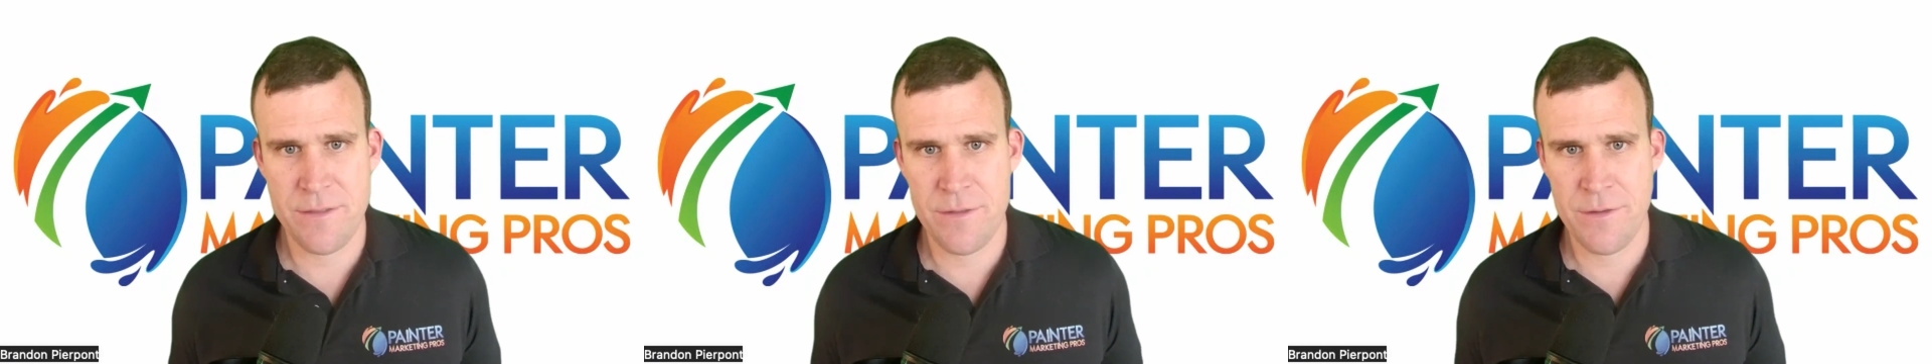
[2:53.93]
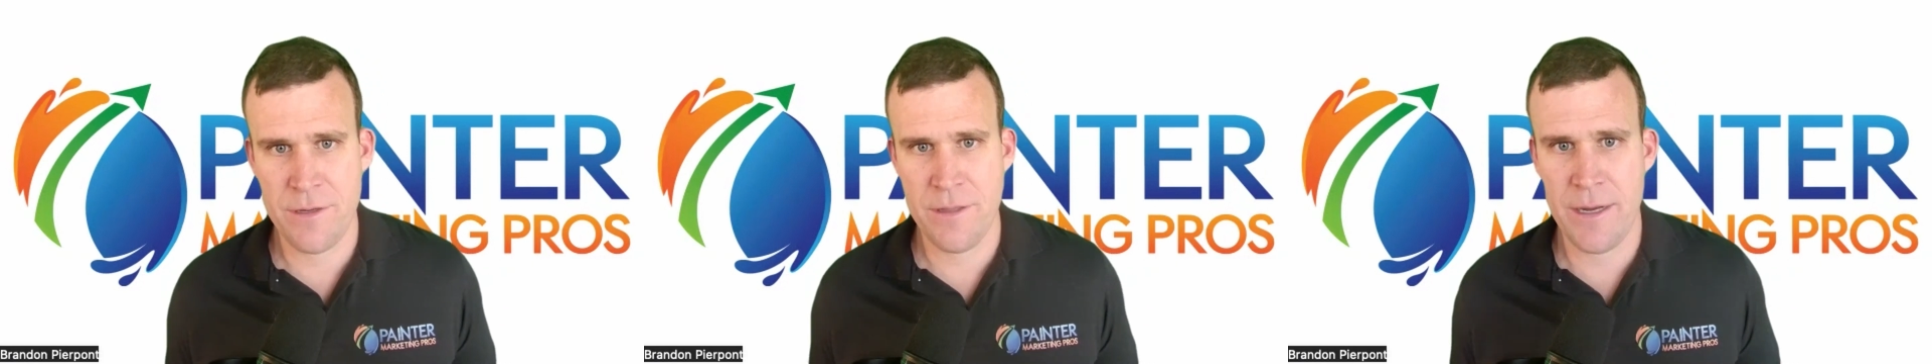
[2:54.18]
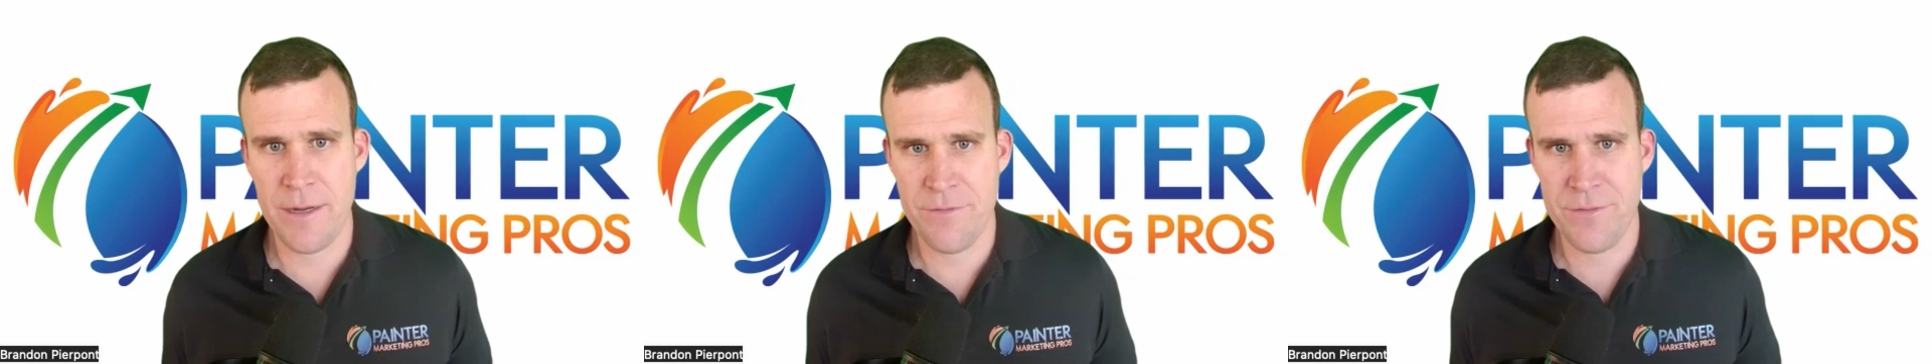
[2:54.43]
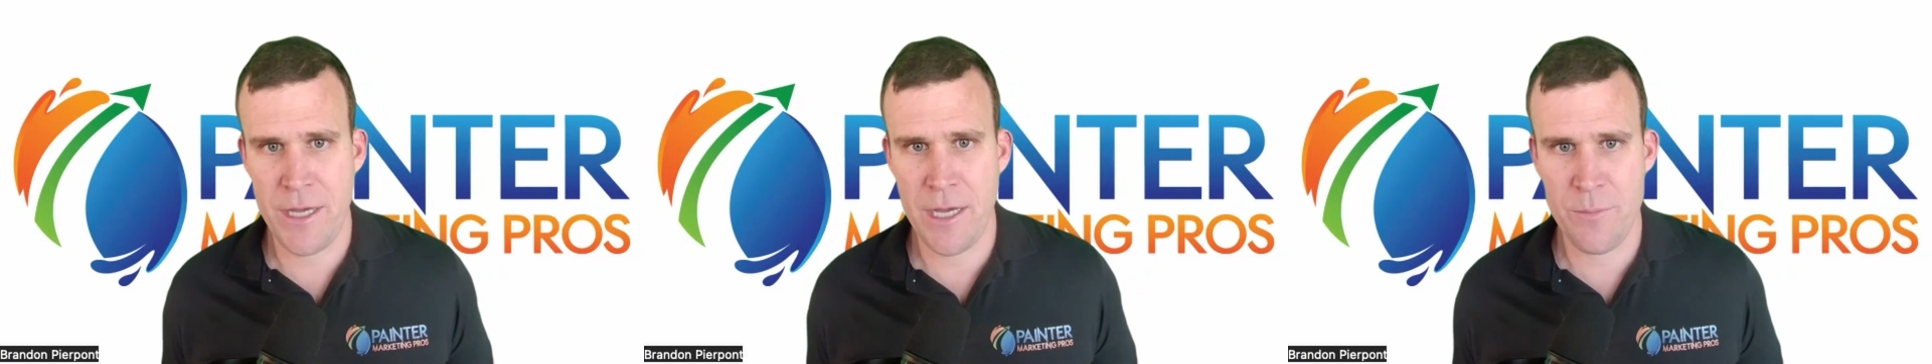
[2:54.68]
there are a lot
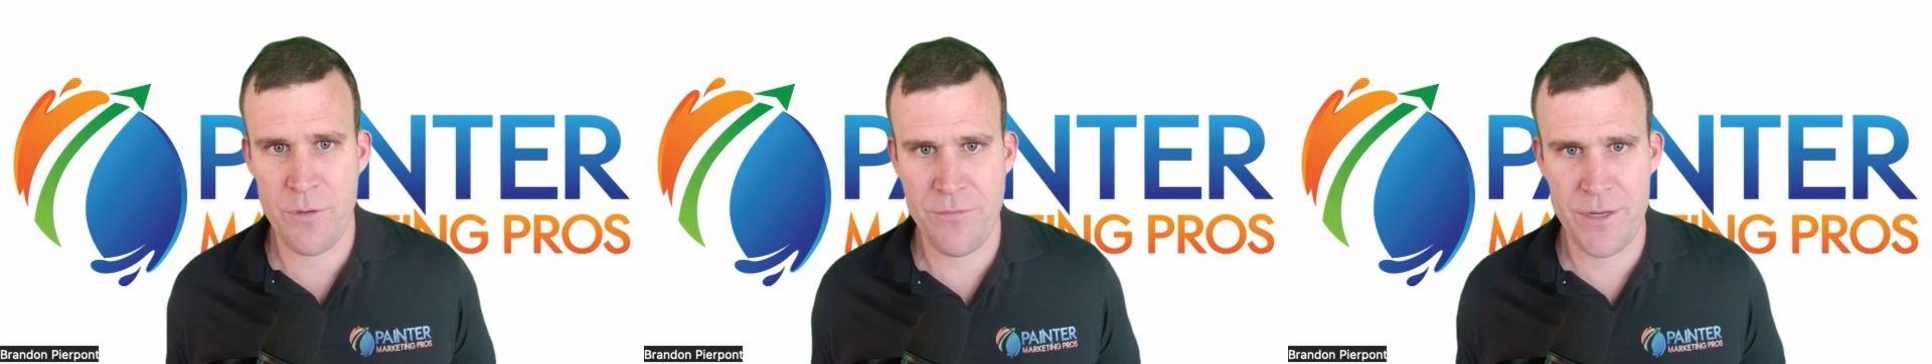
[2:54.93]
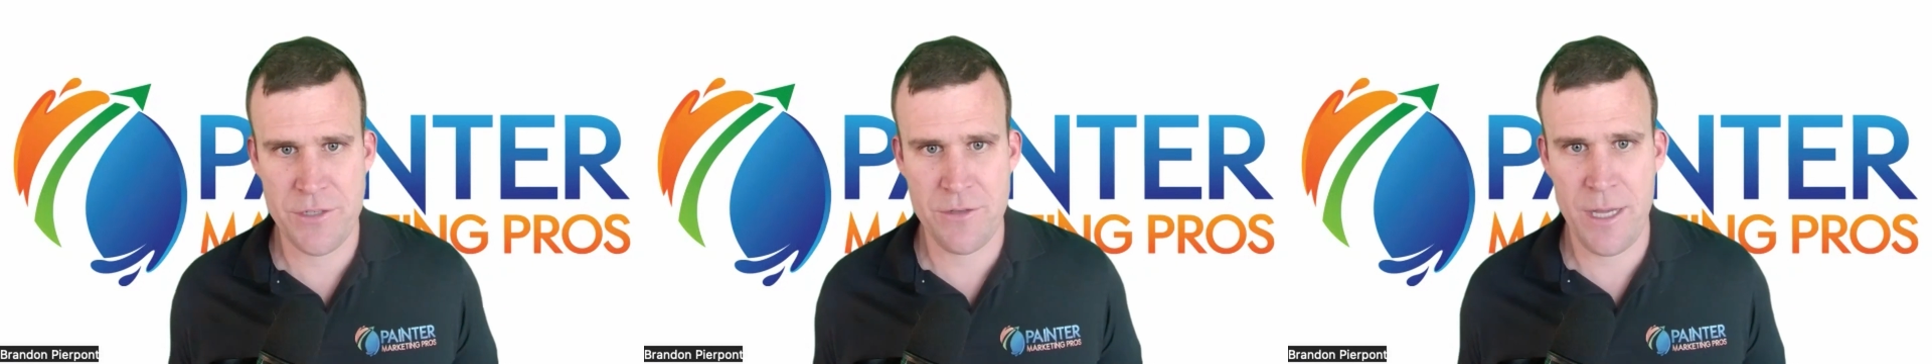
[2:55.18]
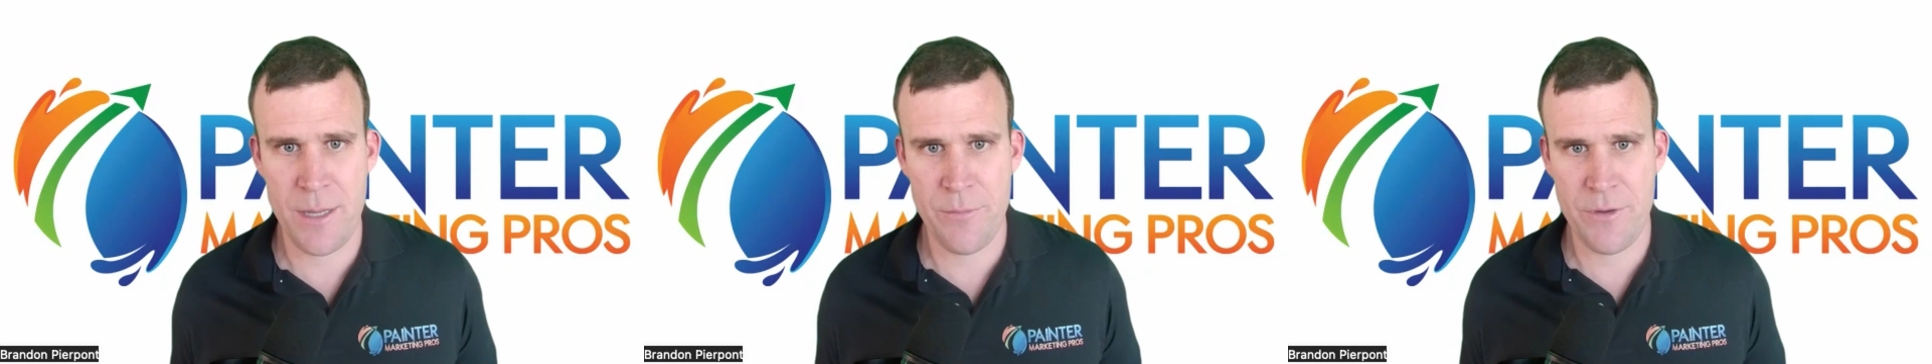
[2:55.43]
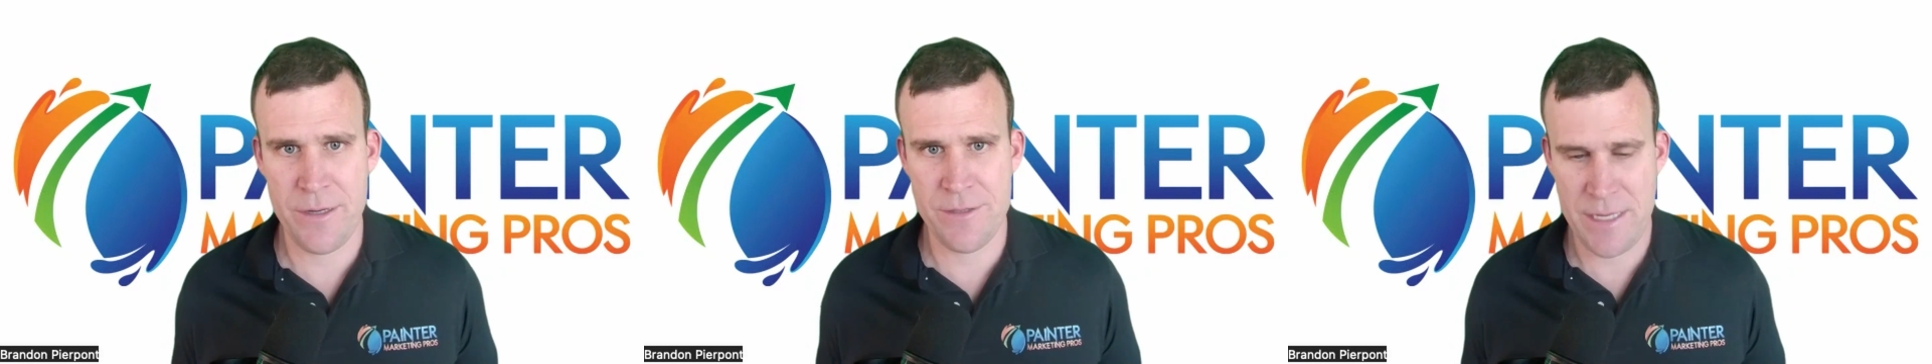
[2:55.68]
of non-professional
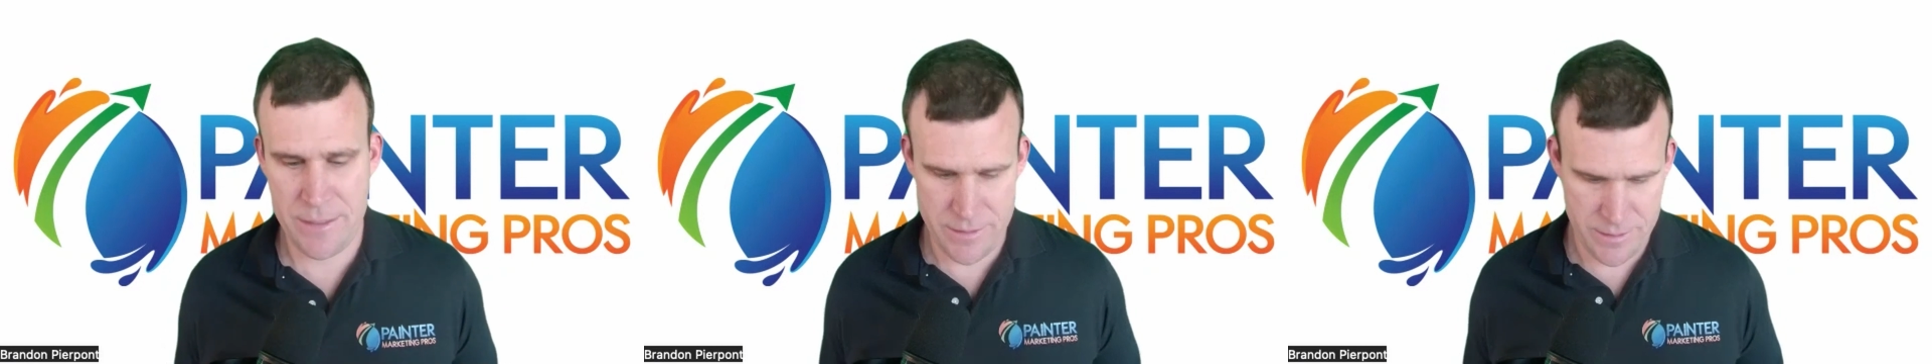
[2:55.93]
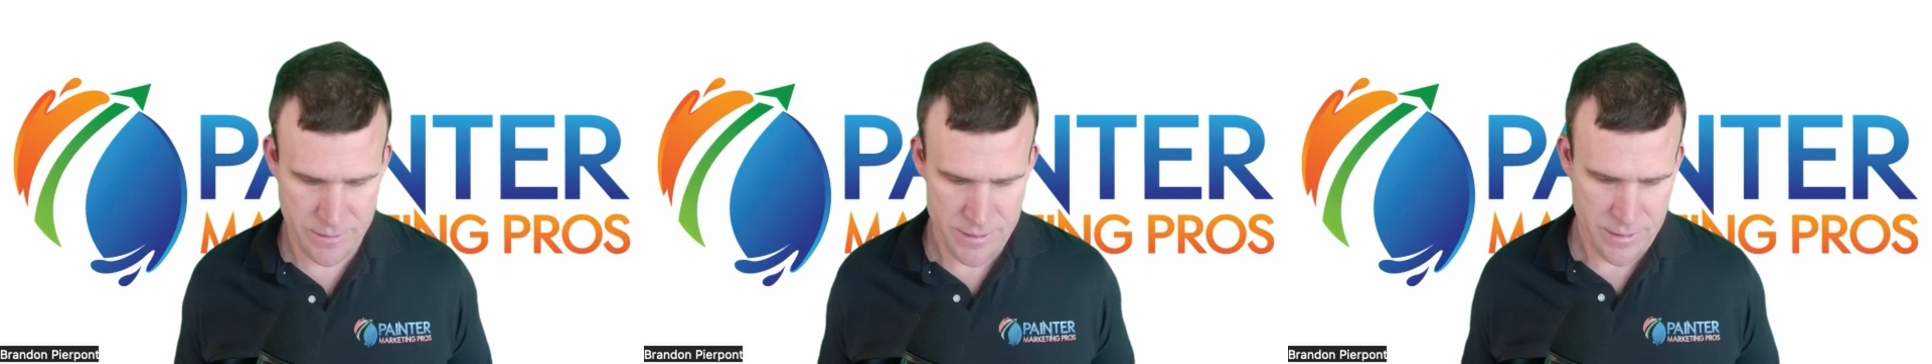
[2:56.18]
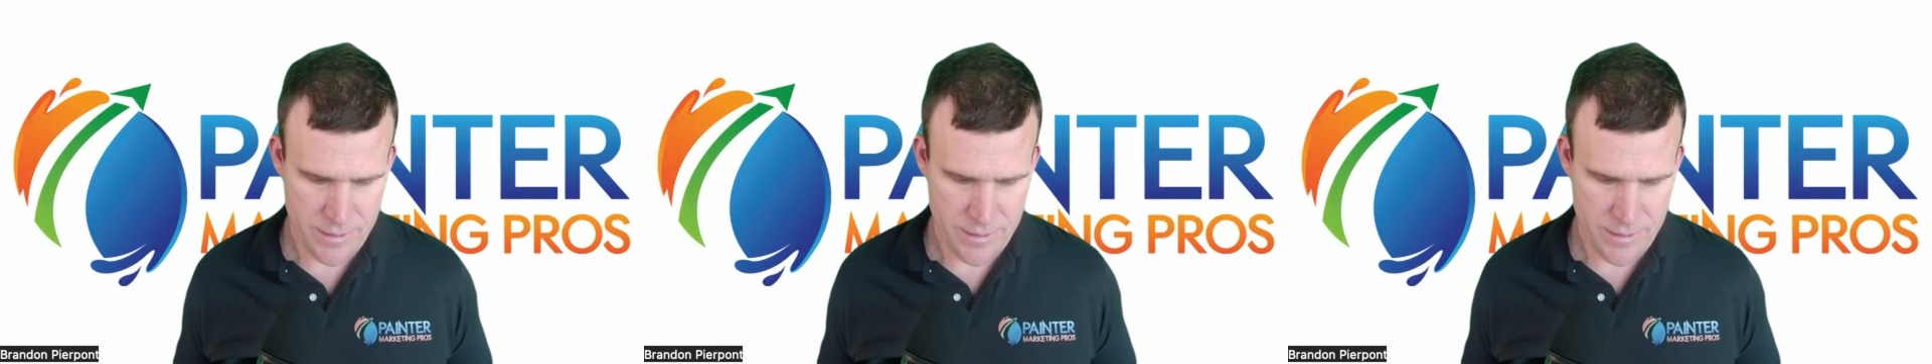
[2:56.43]
operators out there.